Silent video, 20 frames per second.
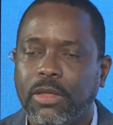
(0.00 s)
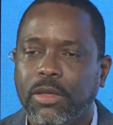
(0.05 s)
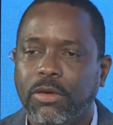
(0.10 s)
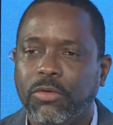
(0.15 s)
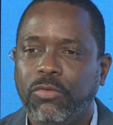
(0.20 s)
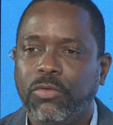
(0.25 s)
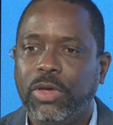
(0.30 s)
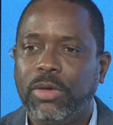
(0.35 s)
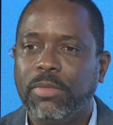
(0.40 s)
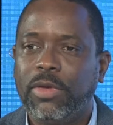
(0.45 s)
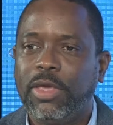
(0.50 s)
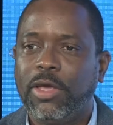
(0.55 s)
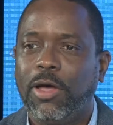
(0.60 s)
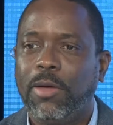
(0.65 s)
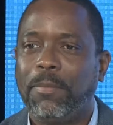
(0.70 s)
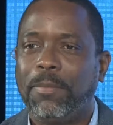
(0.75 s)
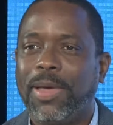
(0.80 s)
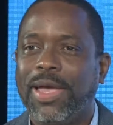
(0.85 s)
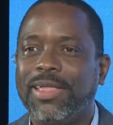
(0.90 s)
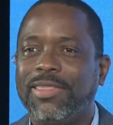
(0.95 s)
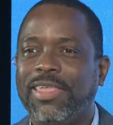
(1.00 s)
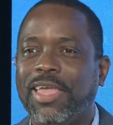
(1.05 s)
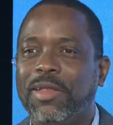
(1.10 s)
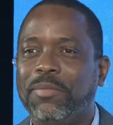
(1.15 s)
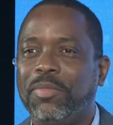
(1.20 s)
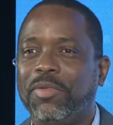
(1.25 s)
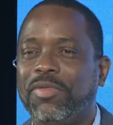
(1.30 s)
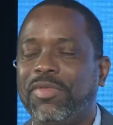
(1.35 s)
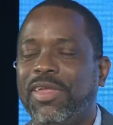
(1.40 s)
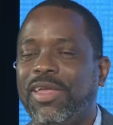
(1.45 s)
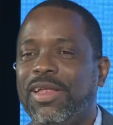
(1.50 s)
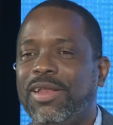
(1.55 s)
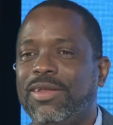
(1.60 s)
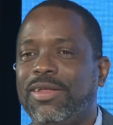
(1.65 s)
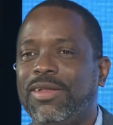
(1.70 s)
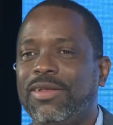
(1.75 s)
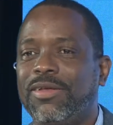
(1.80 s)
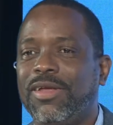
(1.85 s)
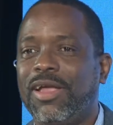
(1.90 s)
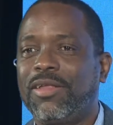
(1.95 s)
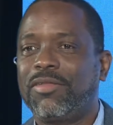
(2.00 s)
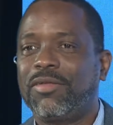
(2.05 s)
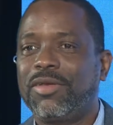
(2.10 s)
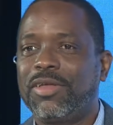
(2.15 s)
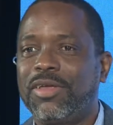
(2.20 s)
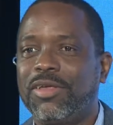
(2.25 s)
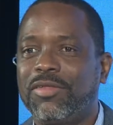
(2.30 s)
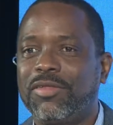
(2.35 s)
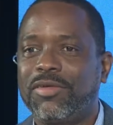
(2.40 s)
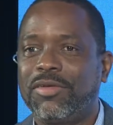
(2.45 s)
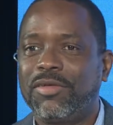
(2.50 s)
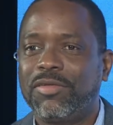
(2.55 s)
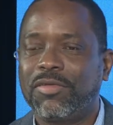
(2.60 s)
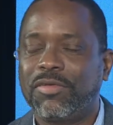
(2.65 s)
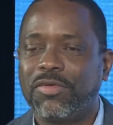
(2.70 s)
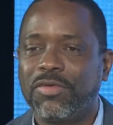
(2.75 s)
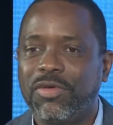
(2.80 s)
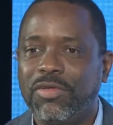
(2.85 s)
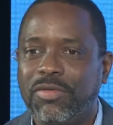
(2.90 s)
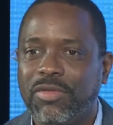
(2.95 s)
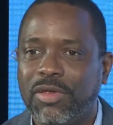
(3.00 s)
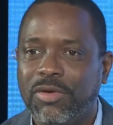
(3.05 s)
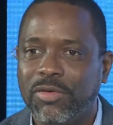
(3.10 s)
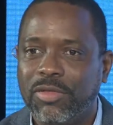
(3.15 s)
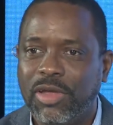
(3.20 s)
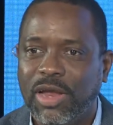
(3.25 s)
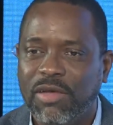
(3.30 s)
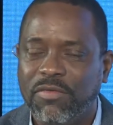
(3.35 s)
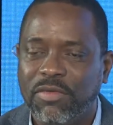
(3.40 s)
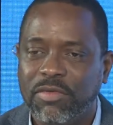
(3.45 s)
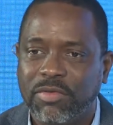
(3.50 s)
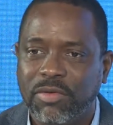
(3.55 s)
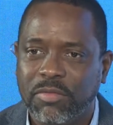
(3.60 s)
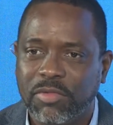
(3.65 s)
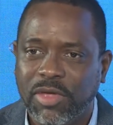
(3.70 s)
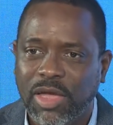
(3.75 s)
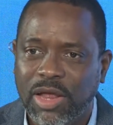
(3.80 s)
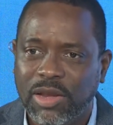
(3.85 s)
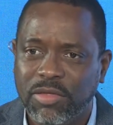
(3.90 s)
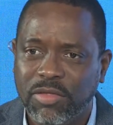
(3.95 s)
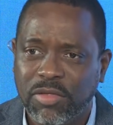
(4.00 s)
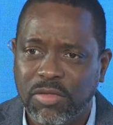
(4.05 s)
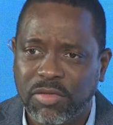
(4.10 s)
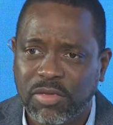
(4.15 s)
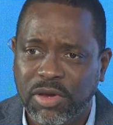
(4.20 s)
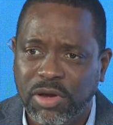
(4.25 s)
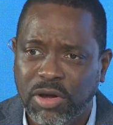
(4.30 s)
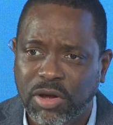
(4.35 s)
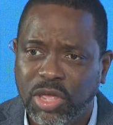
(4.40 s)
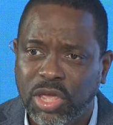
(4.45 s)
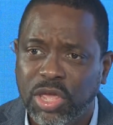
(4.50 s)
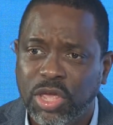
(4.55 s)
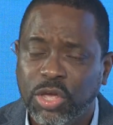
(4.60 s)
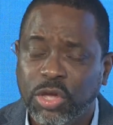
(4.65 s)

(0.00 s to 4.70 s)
Creamy up by 10%. Congratulations, Chris. I know they're having some challenges there.